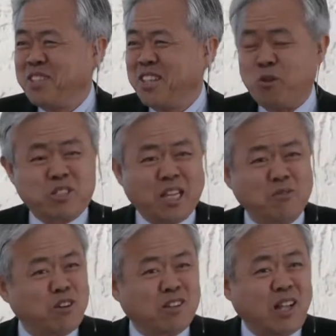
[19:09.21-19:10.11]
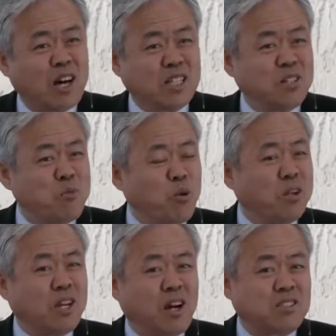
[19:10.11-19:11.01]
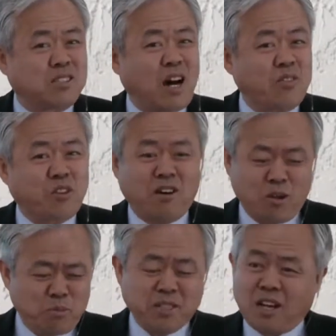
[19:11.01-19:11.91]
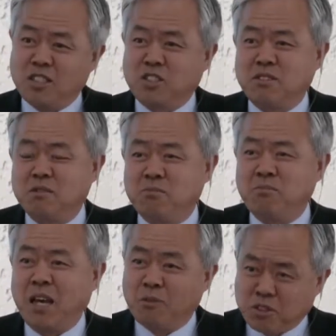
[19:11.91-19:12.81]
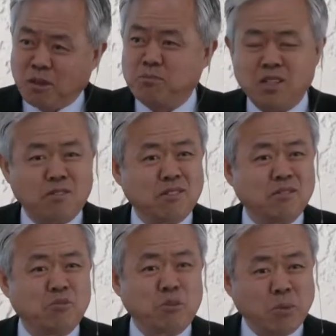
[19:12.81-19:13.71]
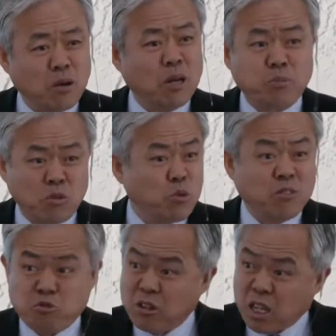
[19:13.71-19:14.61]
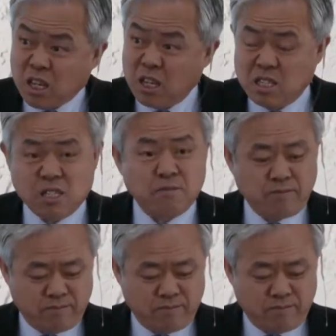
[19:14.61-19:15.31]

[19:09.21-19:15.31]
It was 7 o'clock in the morning. I, I thought it would be nice to have something for my wife because we had three kids.